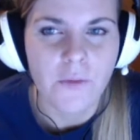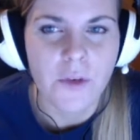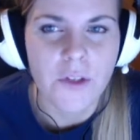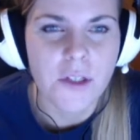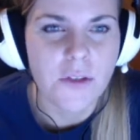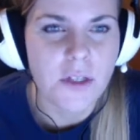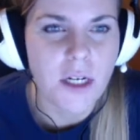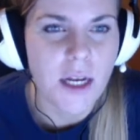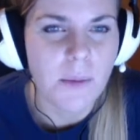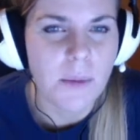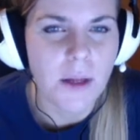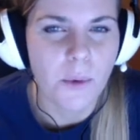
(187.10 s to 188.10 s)
Physics
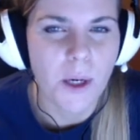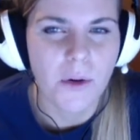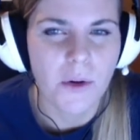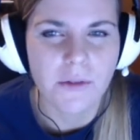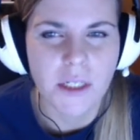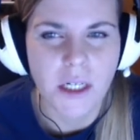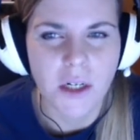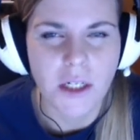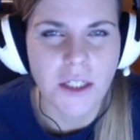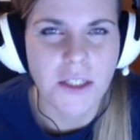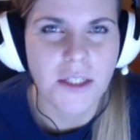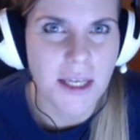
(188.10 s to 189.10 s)
Club and winner of the
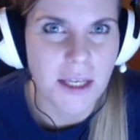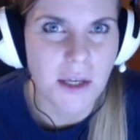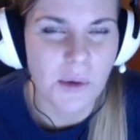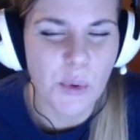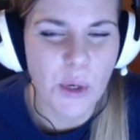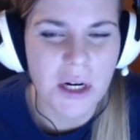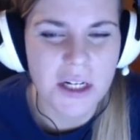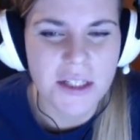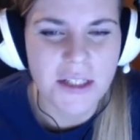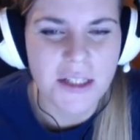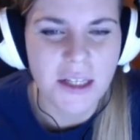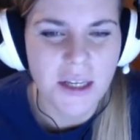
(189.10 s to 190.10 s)
College Geek
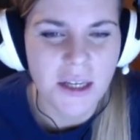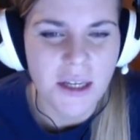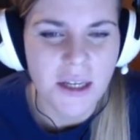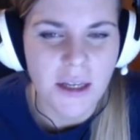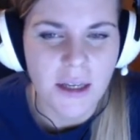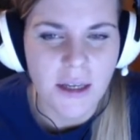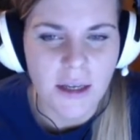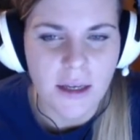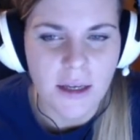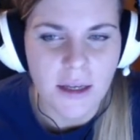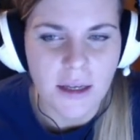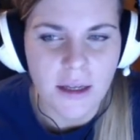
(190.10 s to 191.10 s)
Awards.
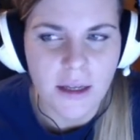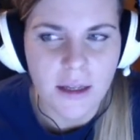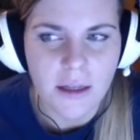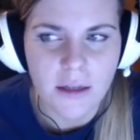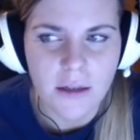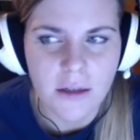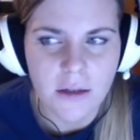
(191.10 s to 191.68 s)
And